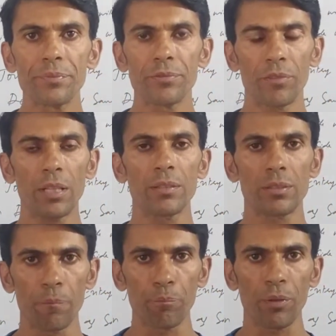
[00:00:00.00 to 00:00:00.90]
Very
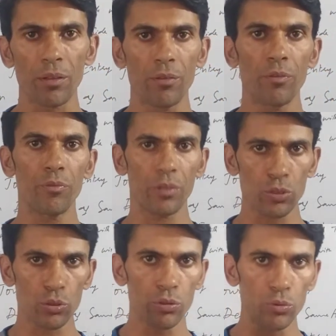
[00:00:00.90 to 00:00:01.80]
simple.
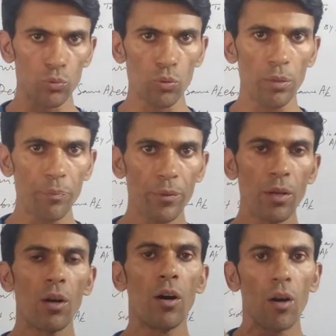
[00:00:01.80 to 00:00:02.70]
First rule,
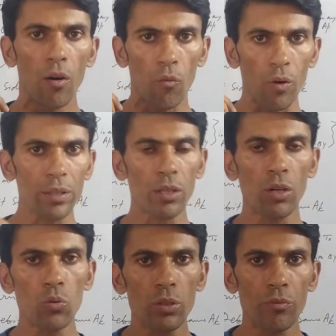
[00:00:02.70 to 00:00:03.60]
one
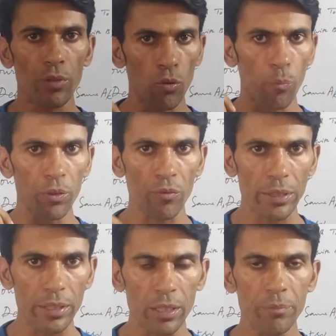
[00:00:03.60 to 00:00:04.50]
account will open
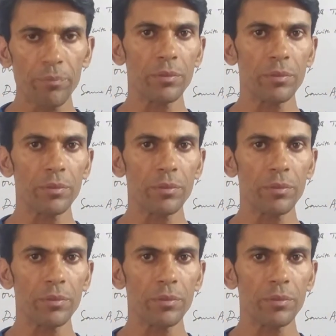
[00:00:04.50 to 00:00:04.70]
one time.